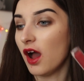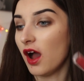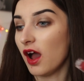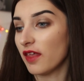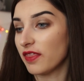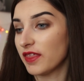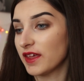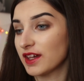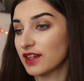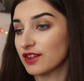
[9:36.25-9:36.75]
I
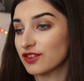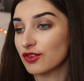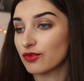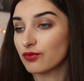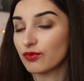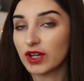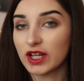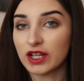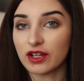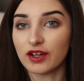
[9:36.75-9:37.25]
think it's just
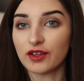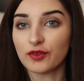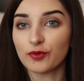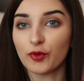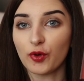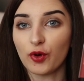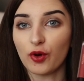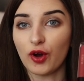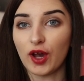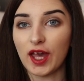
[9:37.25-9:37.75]
really nice
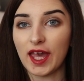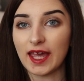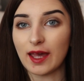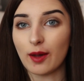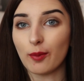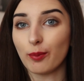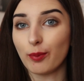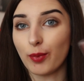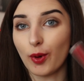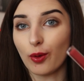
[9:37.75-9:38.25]
for
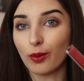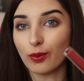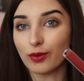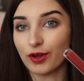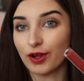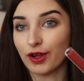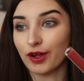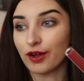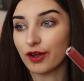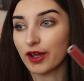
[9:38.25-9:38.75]
a bold
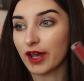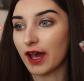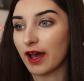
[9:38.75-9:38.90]
look,